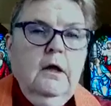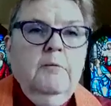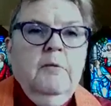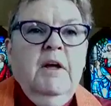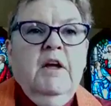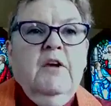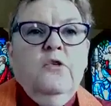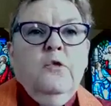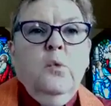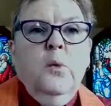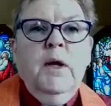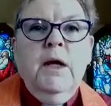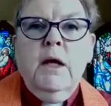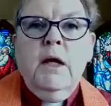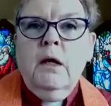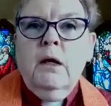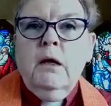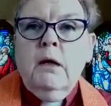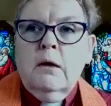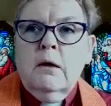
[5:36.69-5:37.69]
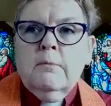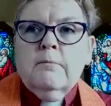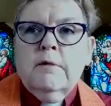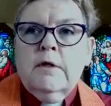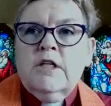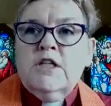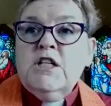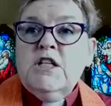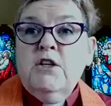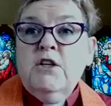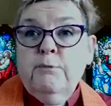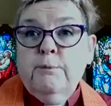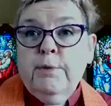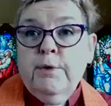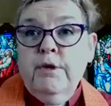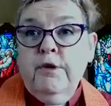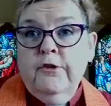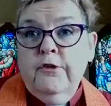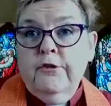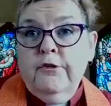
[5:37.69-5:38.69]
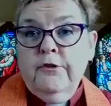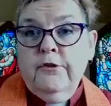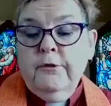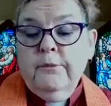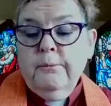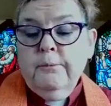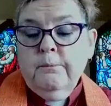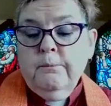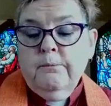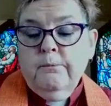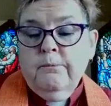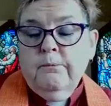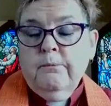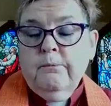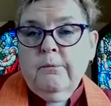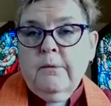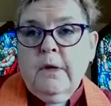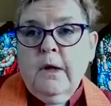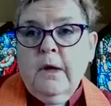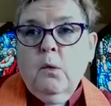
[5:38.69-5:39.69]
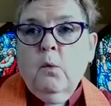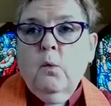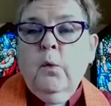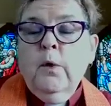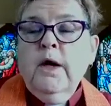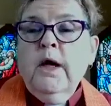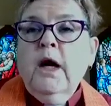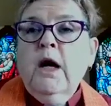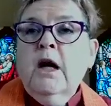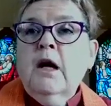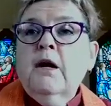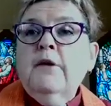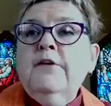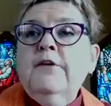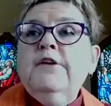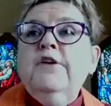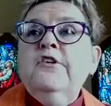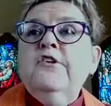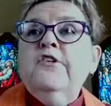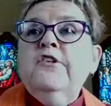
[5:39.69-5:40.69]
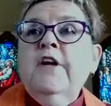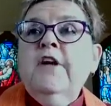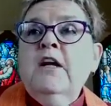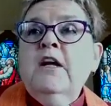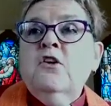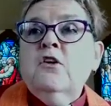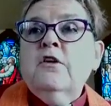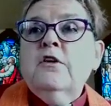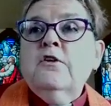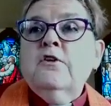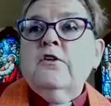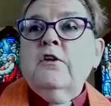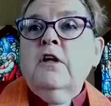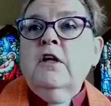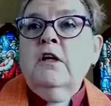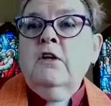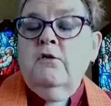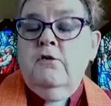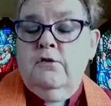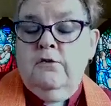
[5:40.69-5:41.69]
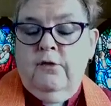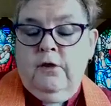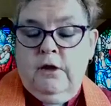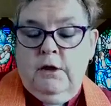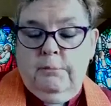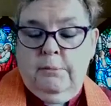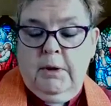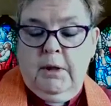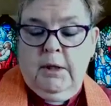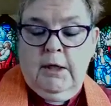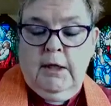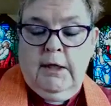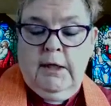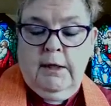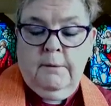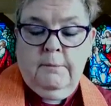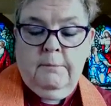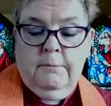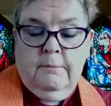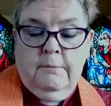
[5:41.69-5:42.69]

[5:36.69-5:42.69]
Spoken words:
Because we are the chief priests, we are the dissenters in Philippi,